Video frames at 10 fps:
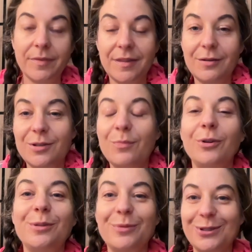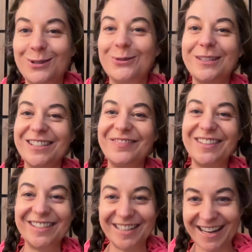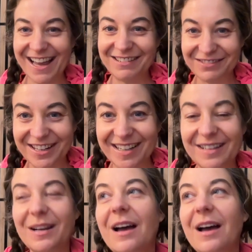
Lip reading: There's multiple stories of this again, right?